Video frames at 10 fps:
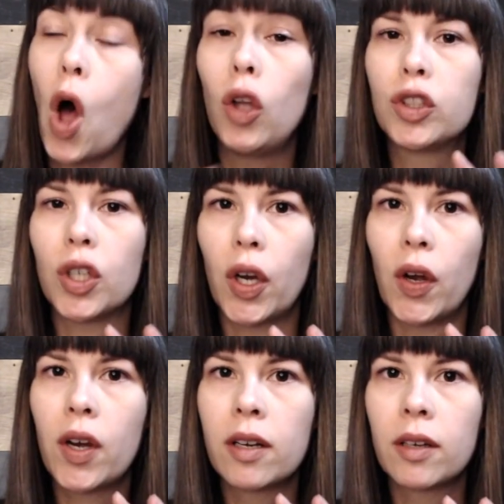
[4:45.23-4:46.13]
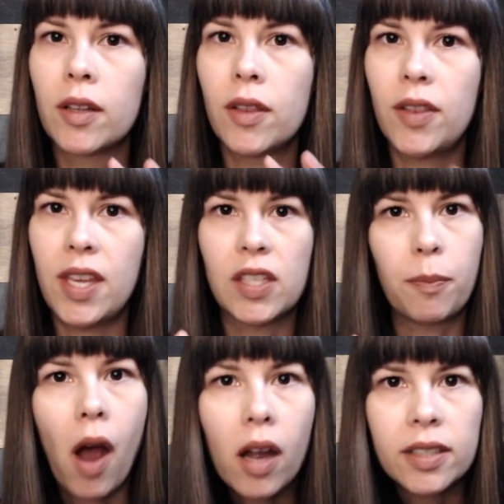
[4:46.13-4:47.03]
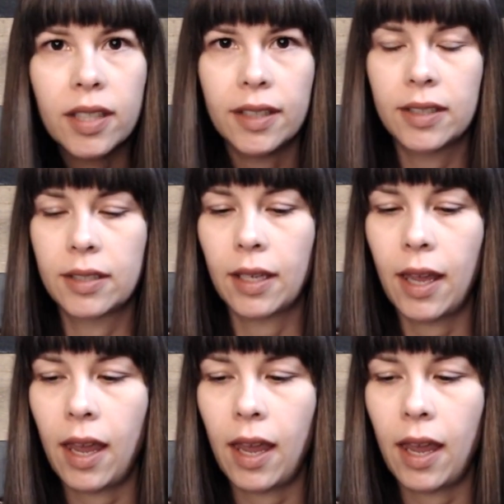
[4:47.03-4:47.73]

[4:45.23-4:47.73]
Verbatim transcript: alter these boxes.